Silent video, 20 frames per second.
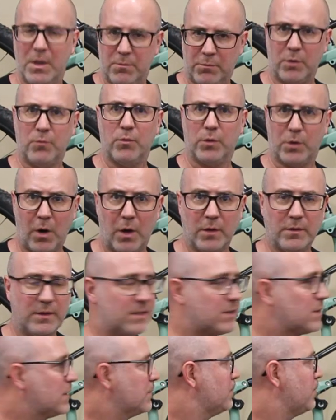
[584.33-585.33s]
But
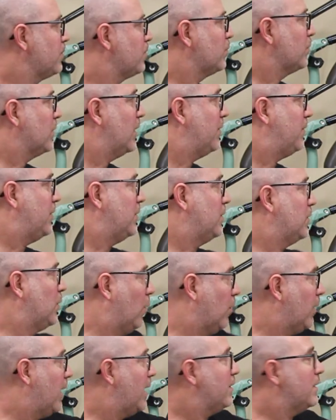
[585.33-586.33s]
regardless, if you
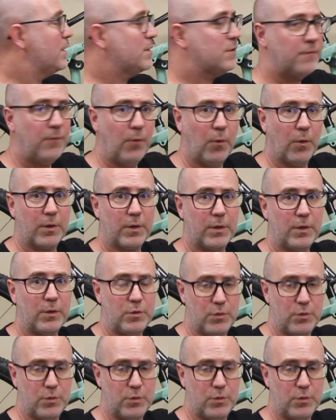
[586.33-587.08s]
don't like this fork,